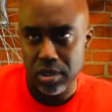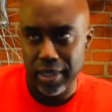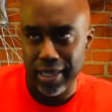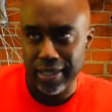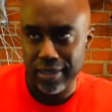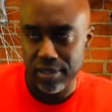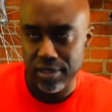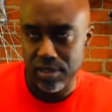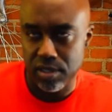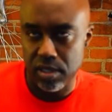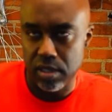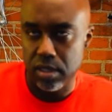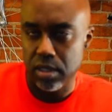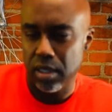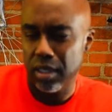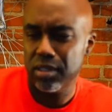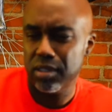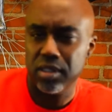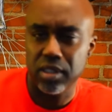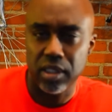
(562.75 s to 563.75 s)
like this
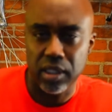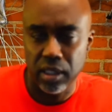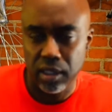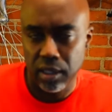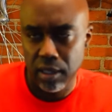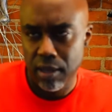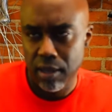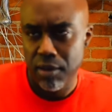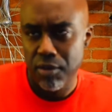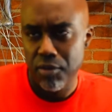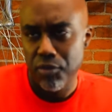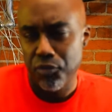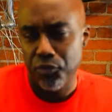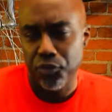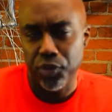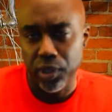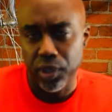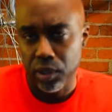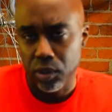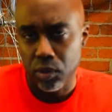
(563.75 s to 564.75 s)
dusty
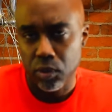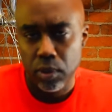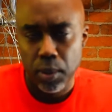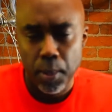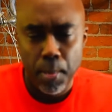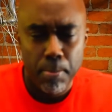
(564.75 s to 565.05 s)
feel.